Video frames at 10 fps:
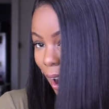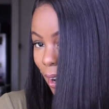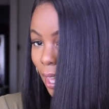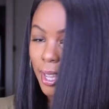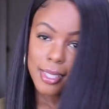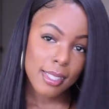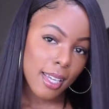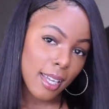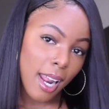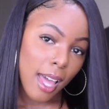Like I
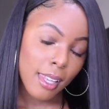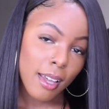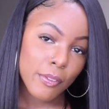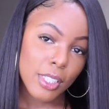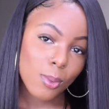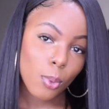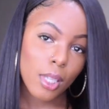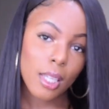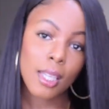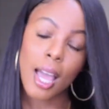said, I love this
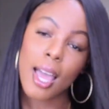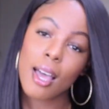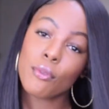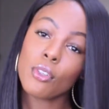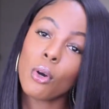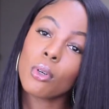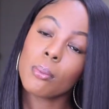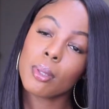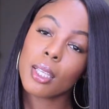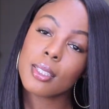wig. I have no
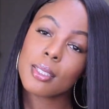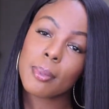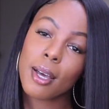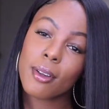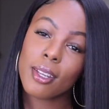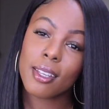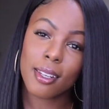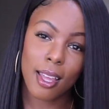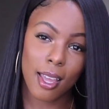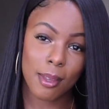complaints about
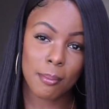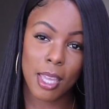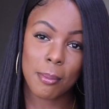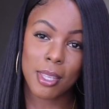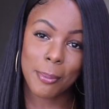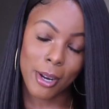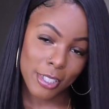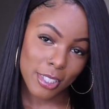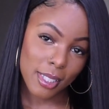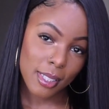it. I may be
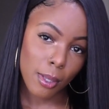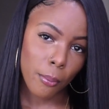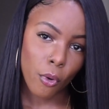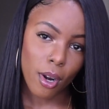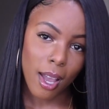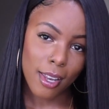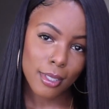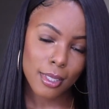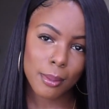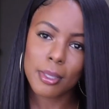purchasing some more,
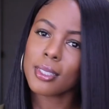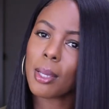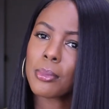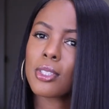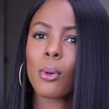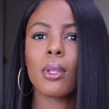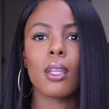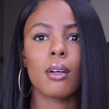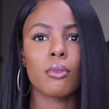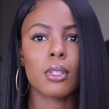honestly, because I'm so in
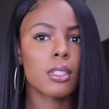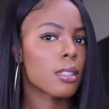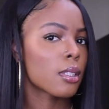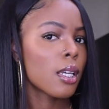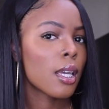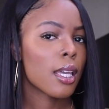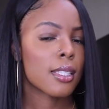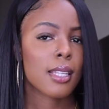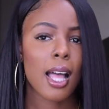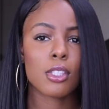love with this.
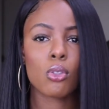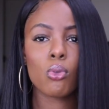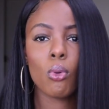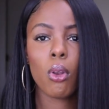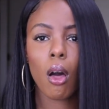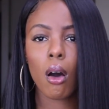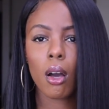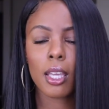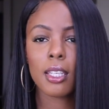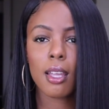It's not too
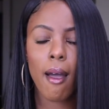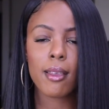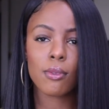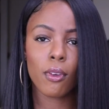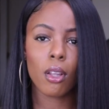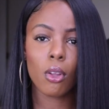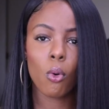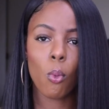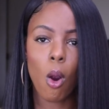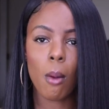long. It does feel a
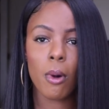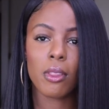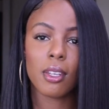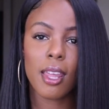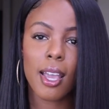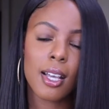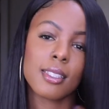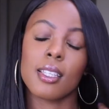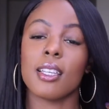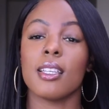little warm on the neck
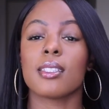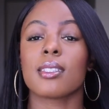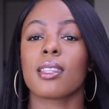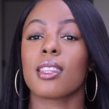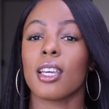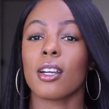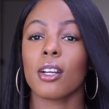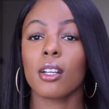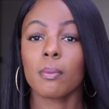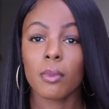because it is
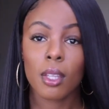thicker,